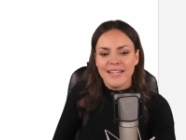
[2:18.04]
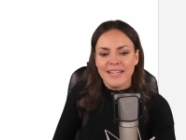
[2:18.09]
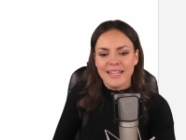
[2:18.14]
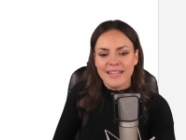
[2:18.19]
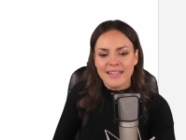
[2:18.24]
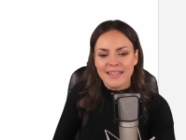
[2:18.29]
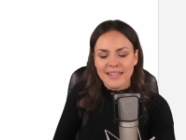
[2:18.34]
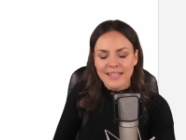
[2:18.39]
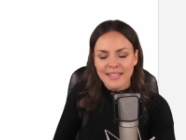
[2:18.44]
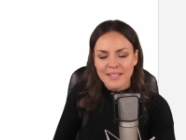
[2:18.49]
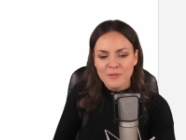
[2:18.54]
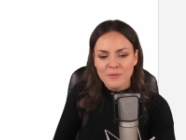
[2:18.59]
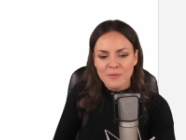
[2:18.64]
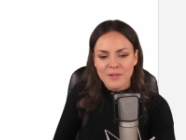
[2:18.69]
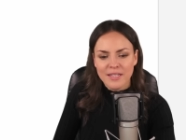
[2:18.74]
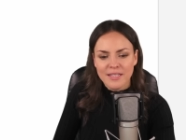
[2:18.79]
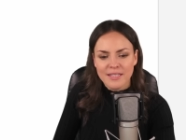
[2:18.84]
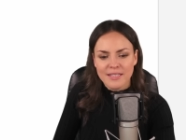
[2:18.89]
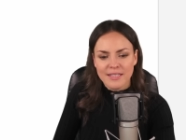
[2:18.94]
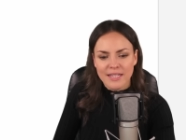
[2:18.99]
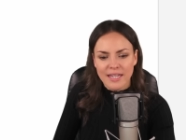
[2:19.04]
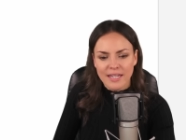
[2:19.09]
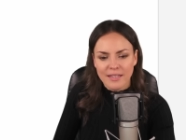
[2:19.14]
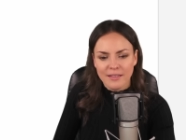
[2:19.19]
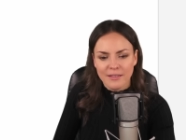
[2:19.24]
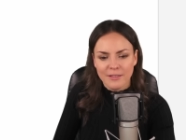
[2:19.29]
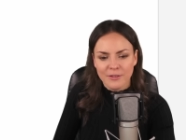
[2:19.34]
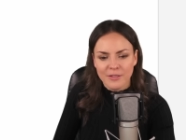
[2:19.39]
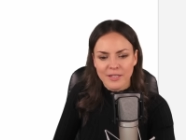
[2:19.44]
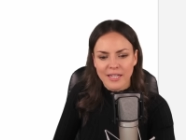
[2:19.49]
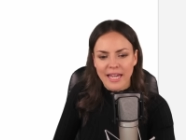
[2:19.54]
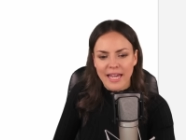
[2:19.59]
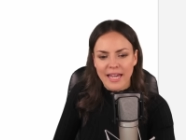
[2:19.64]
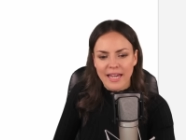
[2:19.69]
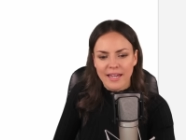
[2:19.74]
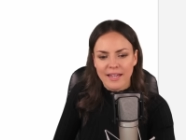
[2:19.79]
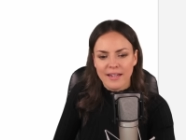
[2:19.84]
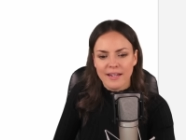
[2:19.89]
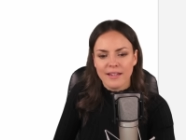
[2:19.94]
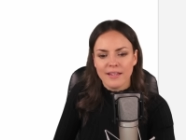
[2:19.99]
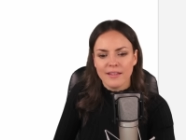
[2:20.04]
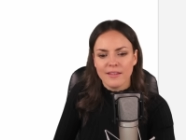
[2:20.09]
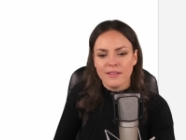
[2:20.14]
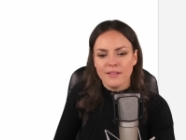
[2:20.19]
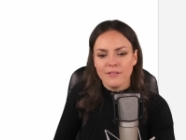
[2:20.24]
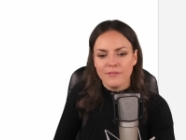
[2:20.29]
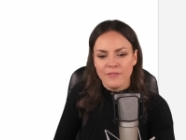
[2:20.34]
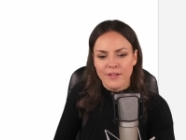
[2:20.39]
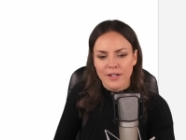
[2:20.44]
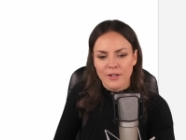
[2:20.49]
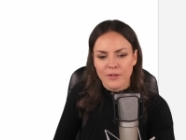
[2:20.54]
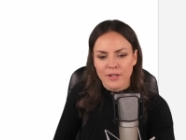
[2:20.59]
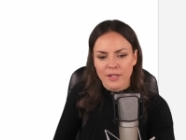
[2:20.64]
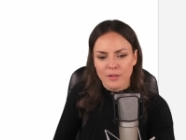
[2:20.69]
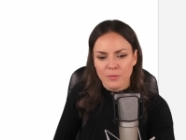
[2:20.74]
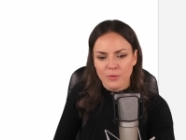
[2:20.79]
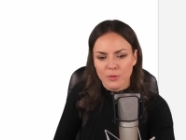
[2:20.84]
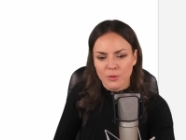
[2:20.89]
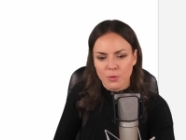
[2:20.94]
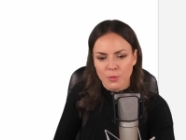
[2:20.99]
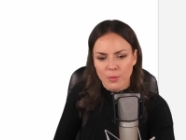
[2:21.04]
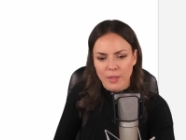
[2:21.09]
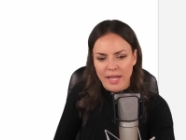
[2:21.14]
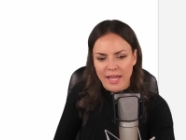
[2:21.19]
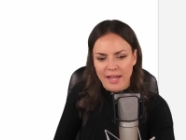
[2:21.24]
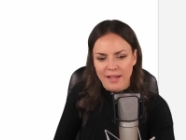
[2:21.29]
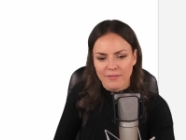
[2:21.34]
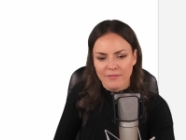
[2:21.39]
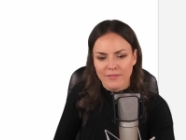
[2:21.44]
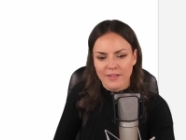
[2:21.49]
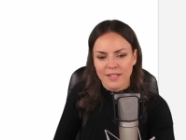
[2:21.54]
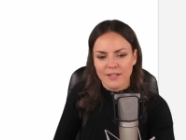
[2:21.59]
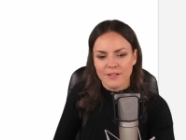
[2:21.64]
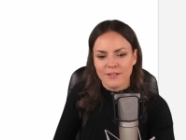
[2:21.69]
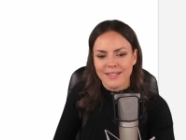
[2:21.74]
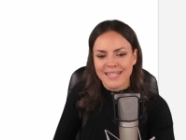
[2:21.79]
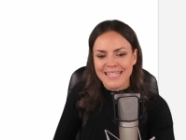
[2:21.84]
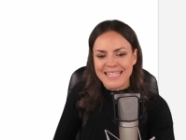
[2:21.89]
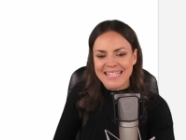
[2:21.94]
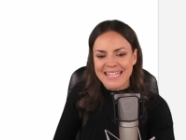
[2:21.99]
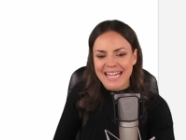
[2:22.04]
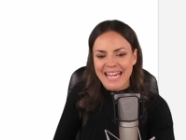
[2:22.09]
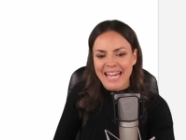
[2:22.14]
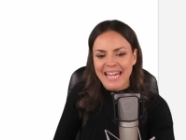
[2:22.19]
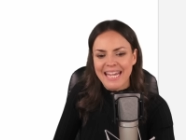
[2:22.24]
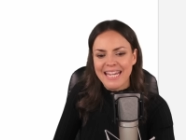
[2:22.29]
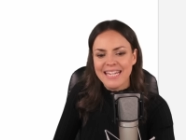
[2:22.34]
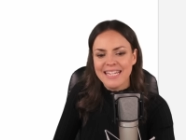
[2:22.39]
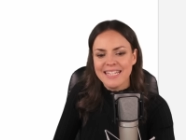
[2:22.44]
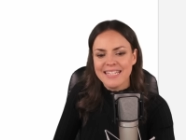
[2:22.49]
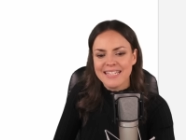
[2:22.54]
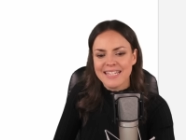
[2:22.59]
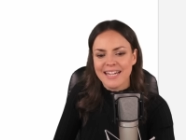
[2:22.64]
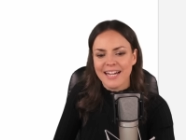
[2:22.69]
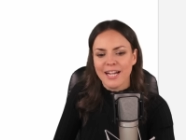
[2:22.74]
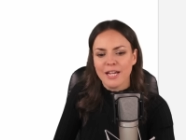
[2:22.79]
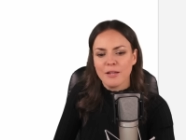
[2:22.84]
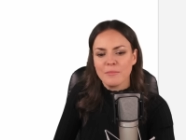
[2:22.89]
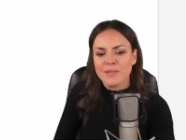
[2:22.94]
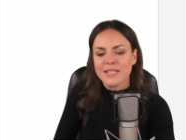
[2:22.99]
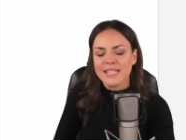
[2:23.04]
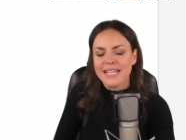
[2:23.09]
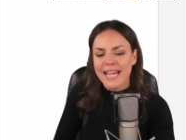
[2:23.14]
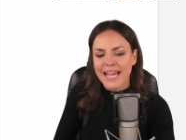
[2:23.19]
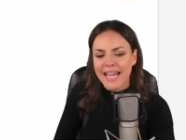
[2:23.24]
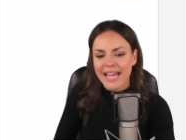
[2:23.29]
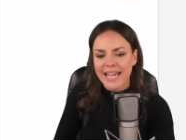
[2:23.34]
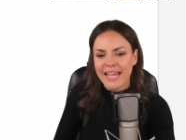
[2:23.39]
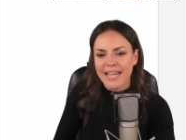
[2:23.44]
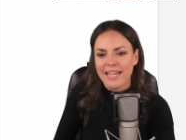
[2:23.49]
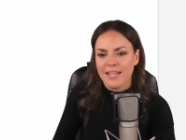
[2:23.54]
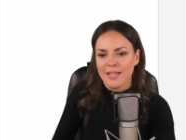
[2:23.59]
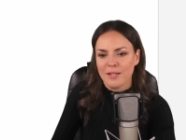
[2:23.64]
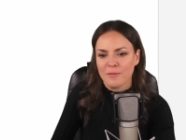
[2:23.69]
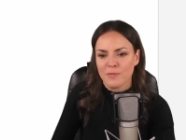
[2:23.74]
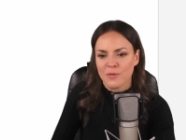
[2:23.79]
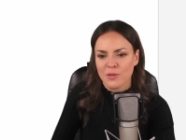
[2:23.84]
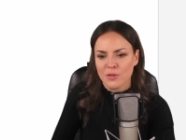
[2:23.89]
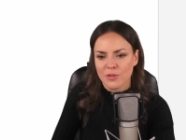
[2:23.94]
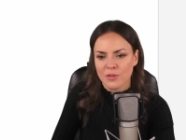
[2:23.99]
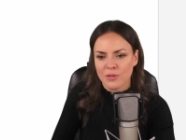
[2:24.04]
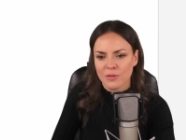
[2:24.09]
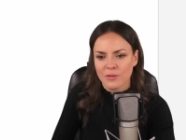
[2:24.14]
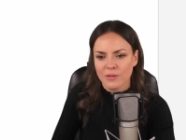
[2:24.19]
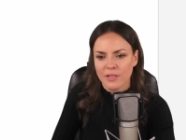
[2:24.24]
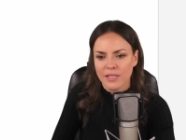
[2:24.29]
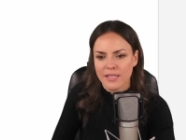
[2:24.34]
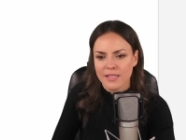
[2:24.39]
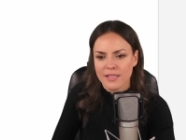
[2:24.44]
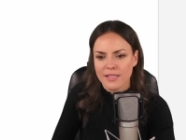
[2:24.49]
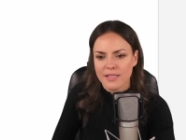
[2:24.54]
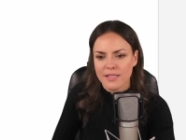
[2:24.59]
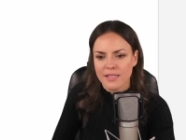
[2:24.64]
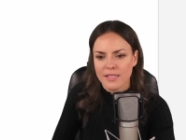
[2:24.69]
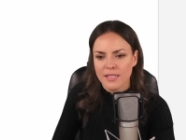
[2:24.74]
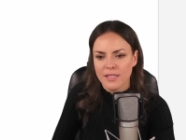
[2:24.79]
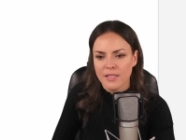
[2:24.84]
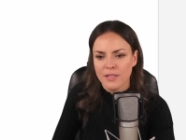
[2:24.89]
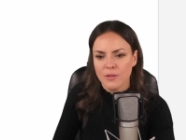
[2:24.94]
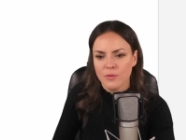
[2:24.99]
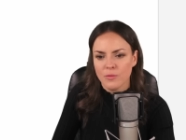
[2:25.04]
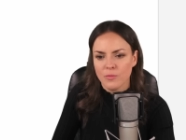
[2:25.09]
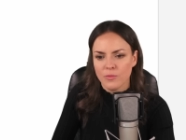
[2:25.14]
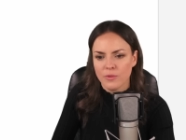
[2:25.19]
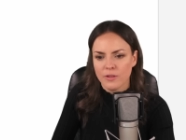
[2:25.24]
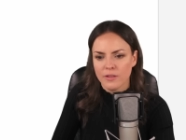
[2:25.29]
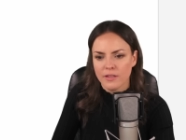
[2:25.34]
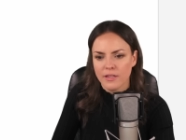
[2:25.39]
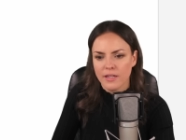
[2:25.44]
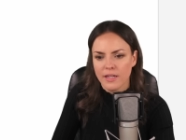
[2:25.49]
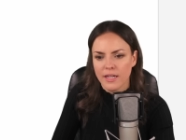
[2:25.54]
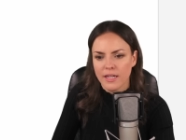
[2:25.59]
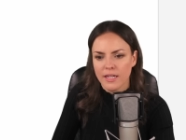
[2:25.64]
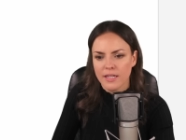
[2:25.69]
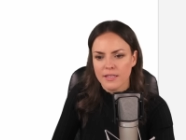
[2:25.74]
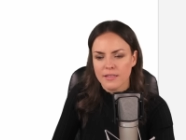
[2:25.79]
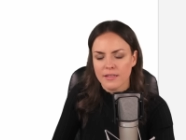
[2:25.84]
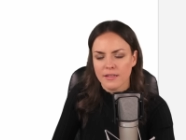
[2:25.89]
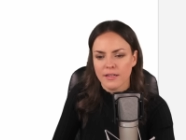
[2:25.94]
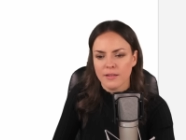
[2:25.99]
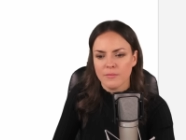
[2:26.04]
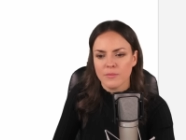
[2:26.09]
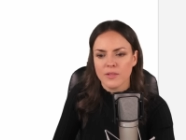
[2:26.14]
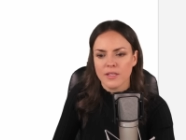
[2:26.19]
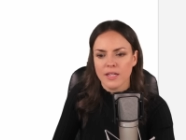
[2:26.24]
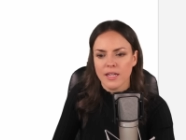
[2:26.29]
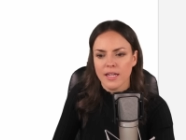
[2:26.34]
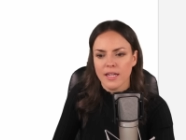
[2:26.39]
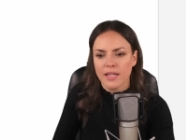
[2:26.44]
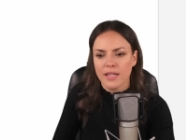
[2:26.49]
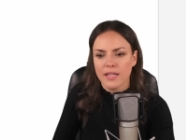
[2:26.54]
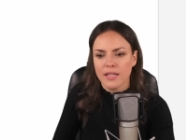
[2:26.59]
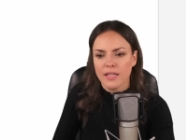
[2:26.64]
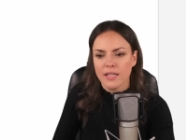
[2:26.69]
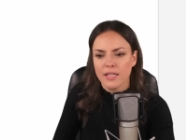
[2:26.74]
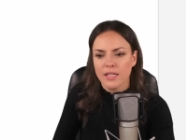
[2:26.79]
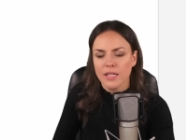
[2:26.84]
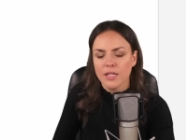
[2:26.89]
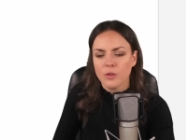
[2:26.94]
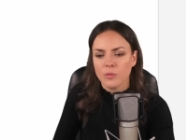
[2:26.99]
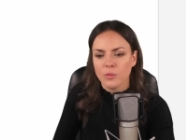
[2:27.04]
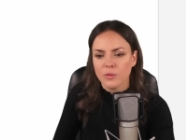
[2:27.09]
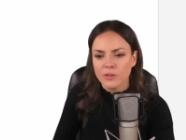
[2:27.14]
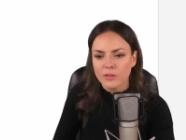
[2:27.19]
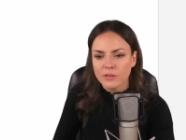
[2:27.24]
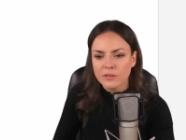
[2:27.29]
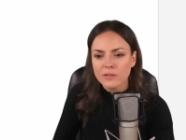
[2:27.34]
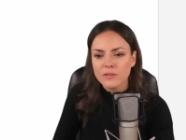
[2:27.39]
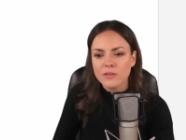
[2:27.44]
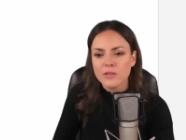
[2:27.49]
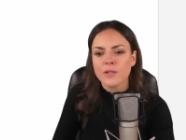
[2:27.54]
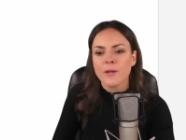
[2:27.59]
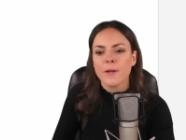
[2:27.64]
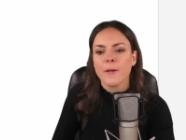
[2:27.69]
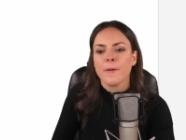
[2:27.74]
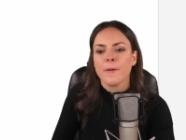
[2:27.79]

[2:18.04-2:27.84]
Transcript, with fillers: And then we take a look at the variables we have here. It's a times a. So let's see what a times a equals.